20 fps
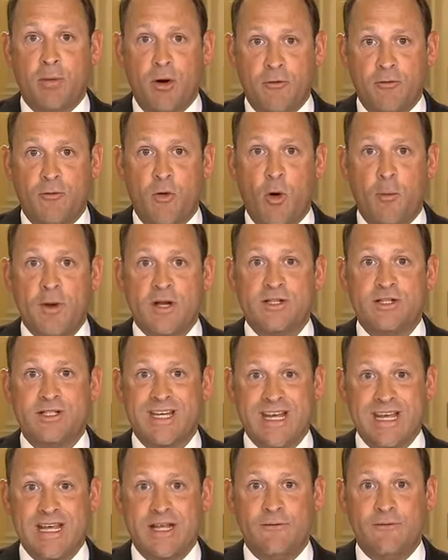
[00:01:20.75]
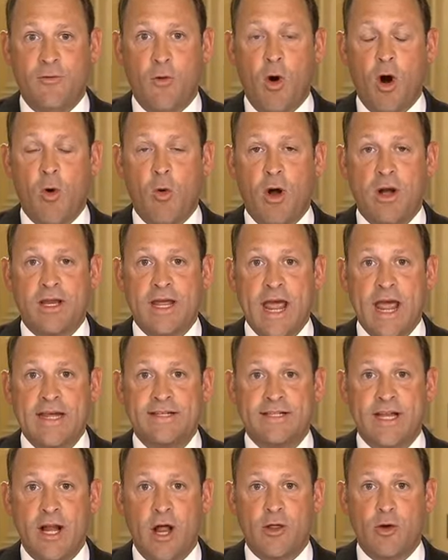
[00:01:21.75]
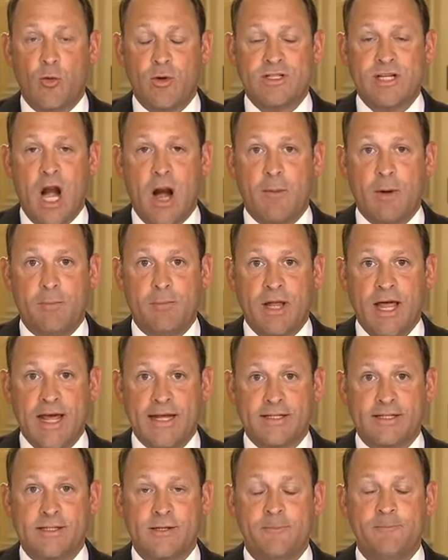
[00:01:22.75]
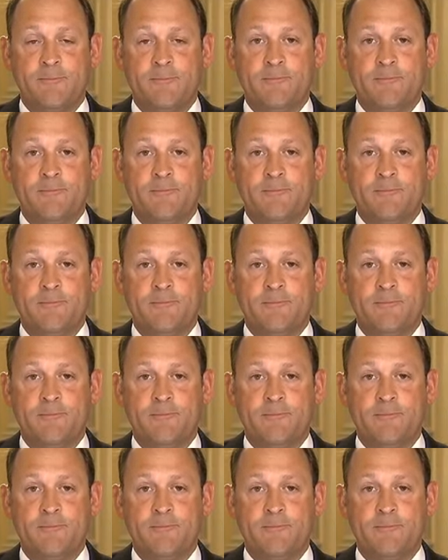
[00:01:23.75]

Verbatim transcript: performance in 401ks and other retirement plans.